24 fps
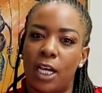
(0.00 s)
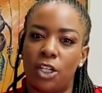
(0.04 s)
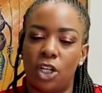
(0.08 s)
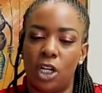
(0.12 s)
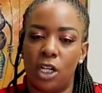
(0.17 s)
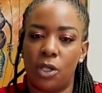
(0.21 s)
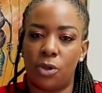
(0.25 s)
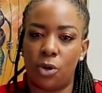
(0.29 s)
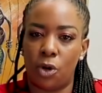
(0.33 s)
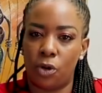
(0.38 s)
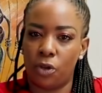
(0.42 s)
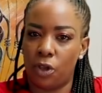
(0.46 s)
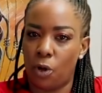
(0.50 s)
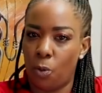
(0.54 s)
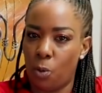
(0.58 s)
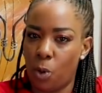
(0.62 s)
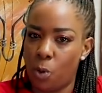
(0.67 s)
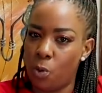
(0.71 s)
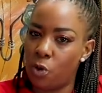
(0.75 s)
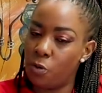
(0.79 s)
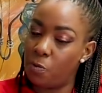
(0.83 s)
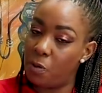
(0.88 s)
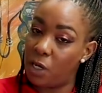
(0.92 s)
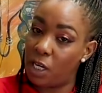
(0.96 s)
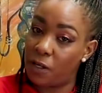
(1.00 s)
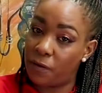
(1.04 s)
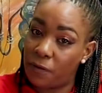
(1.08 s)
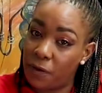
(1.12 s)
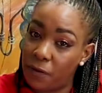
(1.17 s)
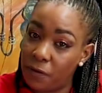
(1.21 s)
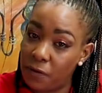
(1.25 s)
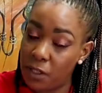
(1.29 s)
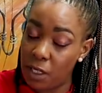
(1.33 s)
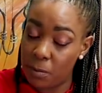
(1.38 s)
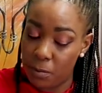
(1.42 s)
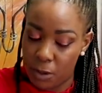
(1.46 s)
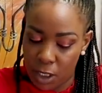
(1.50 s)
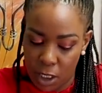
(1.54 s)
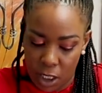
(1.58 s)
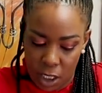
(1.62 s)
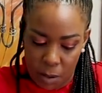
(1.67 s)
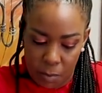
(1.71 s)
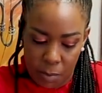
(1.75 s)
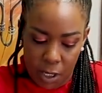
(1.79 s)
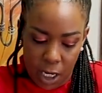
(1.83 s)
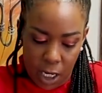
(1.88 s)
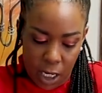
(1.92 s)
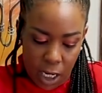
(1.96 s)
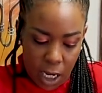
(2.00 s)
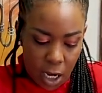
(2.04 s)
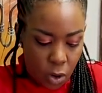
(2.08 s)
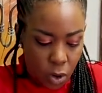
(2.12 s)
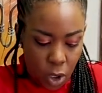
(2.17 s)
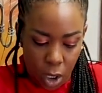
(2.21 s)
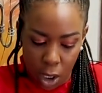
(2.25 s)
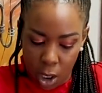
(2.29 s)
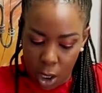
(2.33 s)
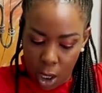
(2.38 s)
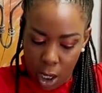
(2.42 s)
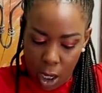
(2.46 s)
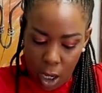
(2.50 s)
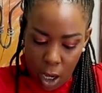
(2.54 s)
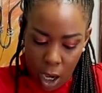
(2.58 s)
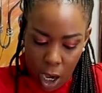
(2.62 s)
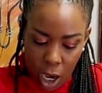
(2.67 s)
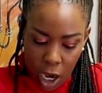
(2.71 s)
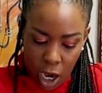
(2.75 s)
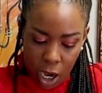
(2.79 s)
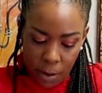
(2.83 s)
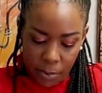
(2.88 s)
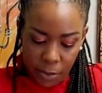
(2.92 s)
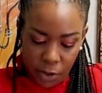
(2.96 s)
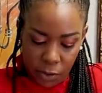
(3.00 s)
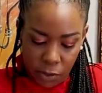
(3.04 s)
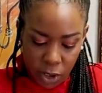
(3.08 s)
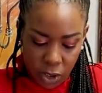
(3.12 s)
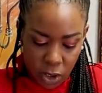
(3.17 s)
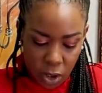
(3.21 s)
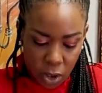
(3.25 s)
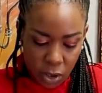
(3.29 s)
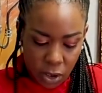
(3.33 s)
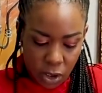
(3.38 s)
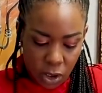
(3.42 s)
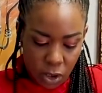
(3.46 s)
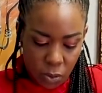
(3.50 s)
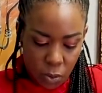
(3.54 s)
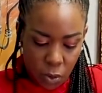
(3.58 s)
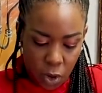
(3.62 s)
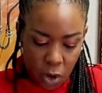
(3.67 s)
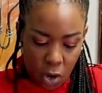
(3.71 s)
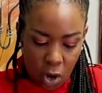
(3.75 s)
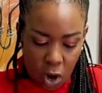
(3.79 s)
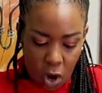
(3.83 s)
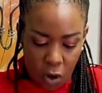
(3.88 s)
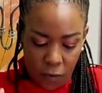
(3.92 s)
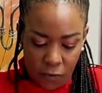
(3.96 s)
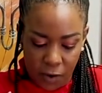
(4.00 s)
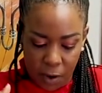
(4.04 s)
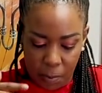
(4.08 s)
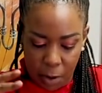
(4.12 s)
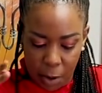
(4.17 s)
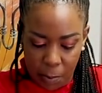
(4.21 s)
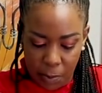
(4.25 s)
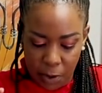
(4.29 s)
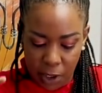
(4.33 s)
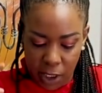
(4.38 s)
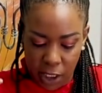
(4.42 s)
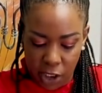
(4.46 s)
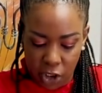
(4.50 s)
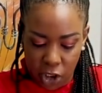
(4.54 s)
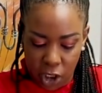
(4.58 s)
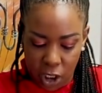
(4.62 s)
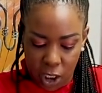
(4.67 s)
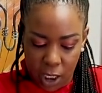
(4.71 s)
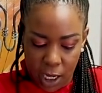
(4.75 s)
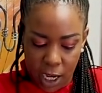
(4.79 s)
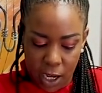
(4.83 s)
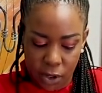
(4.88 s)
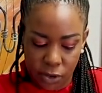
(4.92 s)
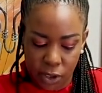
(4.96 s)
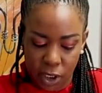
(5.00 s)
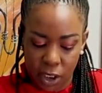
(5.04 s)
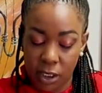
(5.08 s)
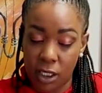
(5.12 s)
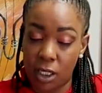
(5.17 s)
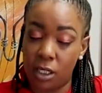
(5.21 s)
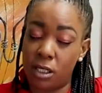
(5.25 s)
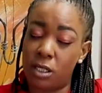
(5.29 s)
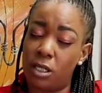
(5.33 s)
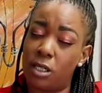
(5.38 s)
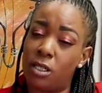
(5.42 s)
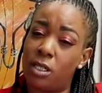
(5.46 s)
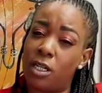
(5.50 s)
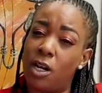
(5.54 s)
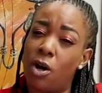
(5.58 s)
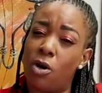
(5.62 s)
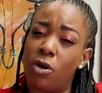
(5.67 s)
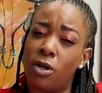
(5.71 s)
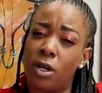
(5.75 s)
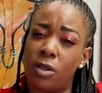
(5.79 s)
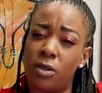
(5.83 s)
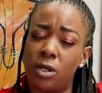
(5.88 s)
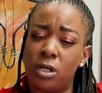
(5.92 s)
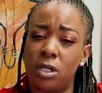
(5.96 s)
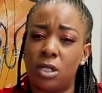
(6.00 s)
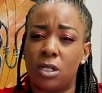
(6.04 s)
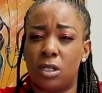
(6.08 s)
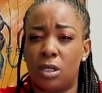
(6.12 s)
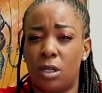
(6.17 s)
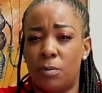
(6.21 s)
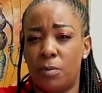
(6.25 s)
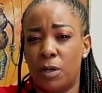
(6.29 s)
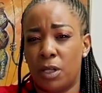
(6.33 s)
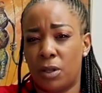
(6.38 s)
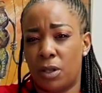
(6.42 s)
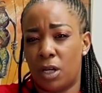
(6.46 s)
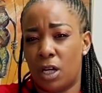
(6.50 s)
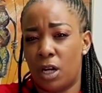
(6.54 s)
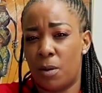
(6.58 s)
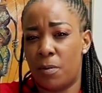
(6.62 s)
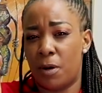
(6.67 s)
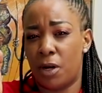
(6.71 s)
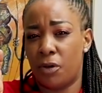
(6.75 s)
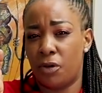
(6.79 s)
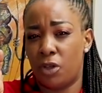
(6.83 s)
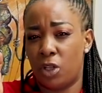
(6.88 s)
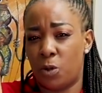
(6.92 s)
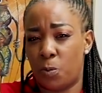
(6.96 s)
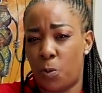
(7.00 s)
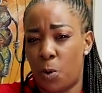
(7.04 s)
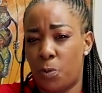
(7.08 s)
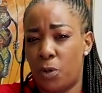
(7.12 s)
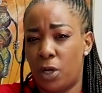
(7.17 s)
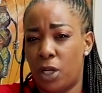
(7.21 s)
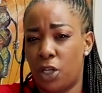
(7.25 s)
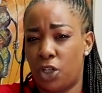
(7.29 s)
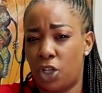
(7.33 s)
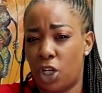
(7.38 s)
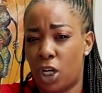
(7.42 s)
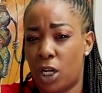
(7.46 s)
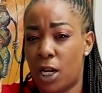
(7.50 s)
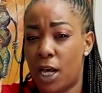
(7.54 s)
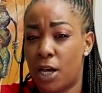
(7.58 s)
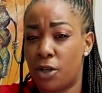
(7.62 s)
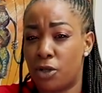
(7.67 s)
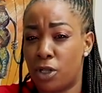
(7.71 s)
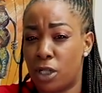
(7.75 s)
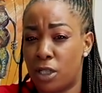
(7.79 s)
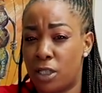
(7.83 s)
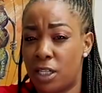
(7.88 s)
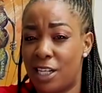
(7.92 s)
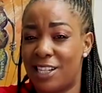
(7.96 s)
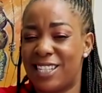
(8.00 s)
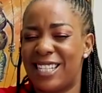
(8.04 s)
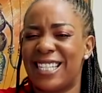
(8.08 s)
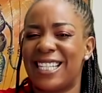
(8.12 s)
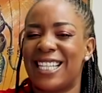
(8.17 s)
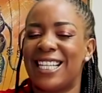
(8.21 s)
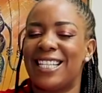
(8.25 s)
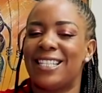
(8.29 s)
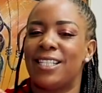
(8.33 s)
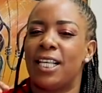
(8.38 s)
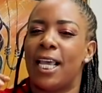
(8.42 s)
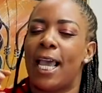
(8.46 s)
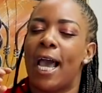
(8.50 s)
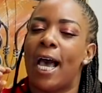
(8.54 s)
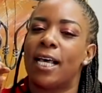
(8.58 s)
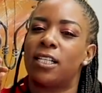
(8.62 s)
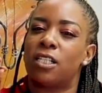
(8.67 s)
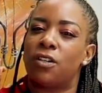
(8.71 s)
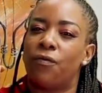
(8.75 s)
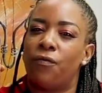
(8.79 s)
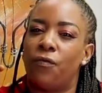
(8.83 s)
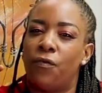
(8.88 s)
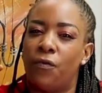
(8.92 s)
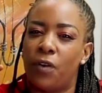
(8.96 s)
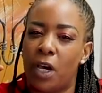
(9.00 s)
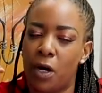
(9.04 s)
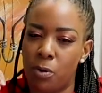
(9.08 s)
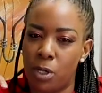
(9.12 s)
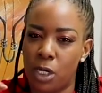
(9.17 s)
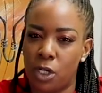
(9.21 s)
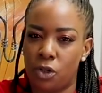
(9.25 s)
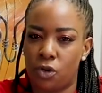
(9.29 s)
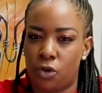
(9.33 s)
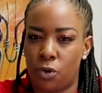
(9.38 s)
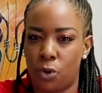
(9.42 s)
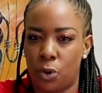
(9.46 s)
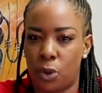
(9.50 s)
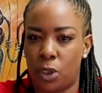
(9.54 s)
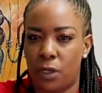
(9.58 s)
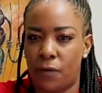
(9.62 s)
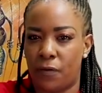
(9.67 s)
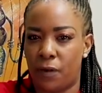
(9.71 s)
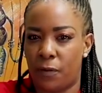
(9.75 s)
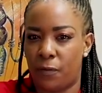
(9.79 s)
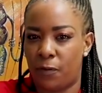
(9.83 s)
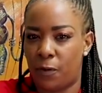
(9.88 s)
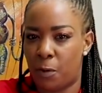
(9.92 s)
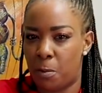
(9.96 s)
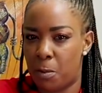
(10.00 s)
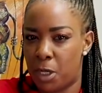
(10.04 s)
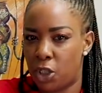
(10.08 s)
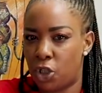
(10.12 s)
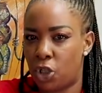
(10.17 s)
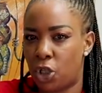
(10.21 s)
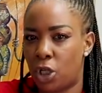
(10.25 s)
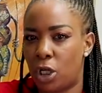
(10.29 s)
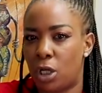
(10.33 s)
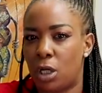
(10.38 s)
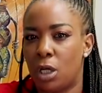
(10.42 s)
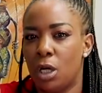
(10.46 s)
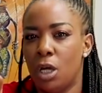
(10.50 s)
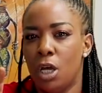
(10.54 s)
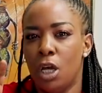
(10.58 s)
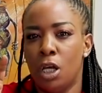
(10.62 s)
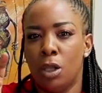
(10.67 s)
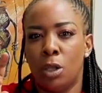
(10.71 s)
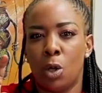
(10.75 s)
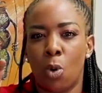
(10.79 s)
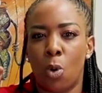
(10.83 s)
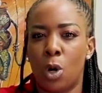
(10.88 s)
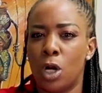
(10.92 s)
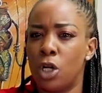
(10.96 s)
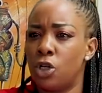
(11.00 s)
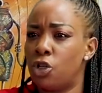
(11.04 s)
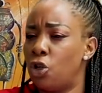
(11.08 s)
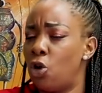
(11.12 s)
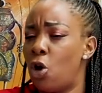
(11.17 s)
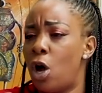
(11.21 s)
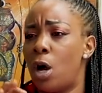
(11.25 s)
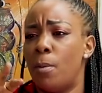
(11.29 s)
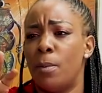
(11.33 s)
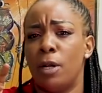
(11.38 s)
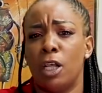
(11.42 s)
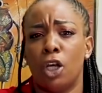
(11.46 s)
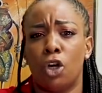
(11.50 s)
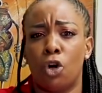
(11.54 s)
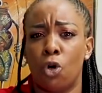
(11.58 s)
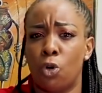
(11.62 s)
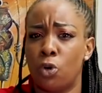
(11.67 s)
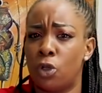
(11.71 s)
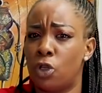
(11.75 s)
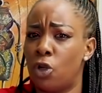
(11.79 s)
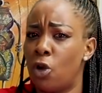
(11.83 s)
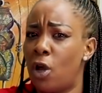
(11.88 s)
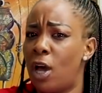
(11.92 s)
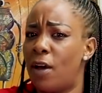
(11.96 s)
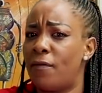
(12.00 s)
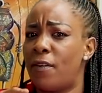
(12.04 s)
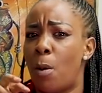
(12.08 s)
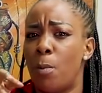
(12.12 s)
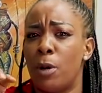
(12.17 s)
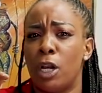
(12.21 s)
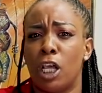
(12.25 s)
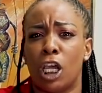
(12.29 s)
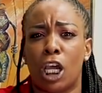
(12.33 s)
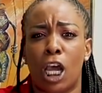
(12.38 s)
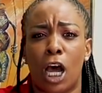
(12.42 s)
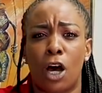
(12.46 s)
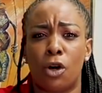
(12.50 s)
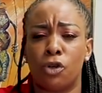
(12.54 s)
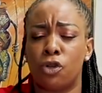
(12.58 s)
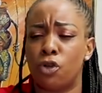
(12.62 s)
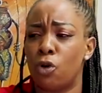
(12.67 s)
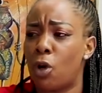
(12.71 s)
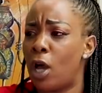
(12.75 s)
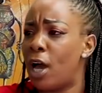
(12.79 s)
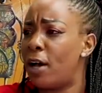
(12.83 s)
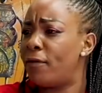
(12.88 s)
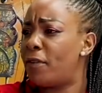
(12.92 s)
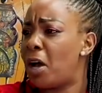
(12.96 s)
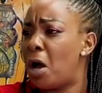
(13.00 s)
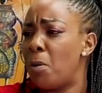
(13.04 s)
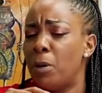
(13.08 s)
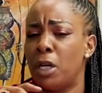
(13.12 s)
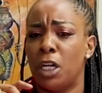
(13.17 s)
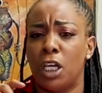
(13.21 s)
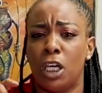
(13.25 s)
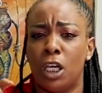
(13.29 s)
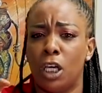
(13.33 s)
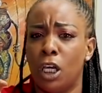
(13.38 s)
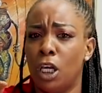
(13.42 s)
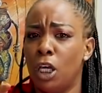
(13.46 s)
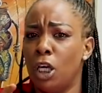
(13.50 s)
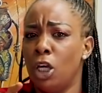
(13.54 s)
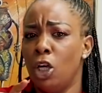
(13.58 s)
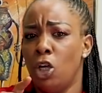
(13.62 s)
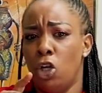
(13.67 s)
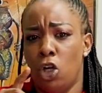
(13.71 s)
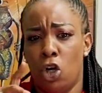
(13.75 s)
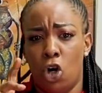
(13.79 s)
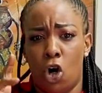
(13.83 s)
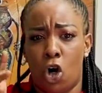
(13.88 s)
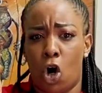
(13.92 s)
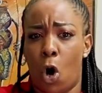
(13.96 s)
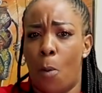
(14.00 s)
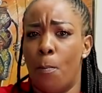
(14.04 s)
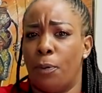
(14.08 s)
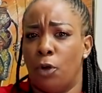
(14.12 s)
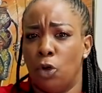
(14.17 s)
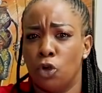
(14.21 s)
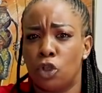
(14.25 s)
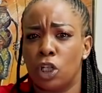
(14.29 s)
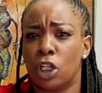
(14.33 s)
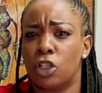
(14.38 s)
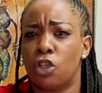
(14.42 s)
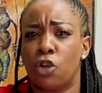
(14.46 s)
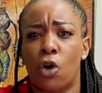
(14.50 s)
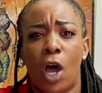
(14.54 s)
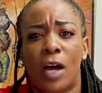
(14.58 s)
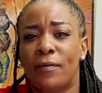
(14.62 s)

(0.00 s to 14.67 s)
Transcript: actually thought that we would be at 50 million by now. The results were of a population and housing census. Now, another disturbing thing about this population and housing census is they asked very intrusive information. They wanted to know how many goats you have, how many cows you have, how many, computers